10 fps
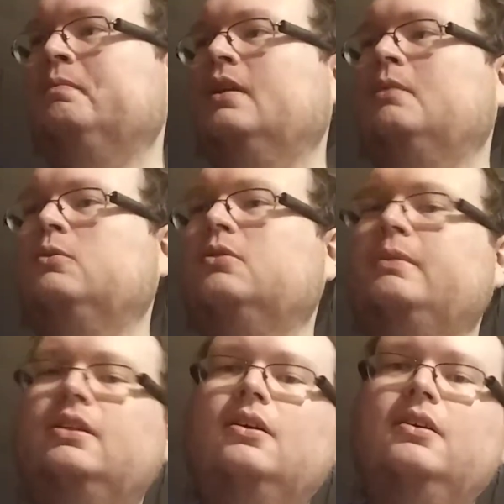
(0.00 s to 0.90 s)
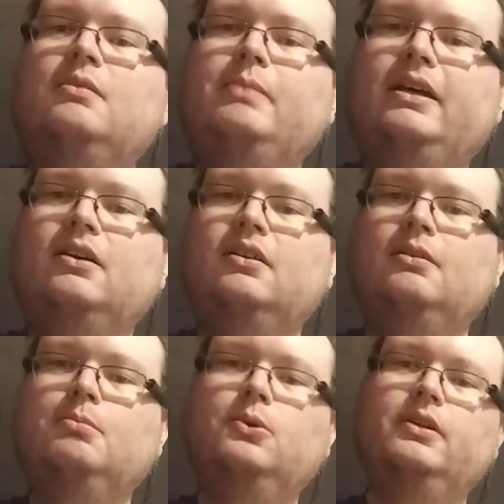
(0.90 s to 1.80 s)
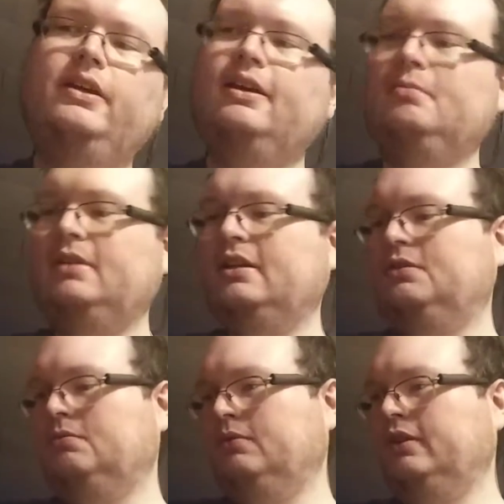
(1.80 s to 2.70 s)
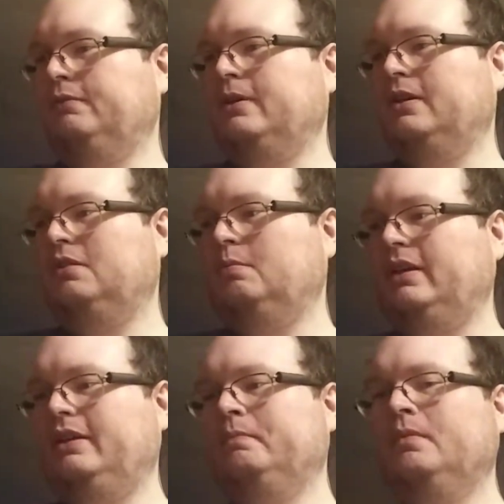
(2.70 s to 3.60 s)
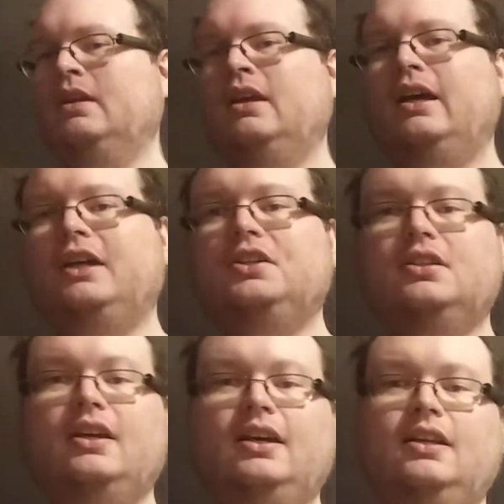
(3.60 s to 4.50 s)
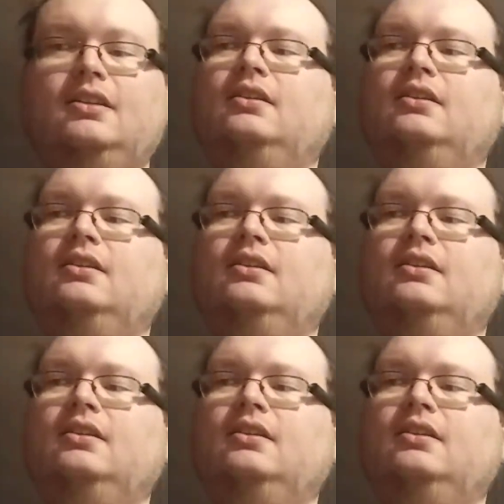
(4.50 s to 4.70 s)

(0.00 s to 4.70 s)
I'm going to be talking about a board game that is really fun to me. I just got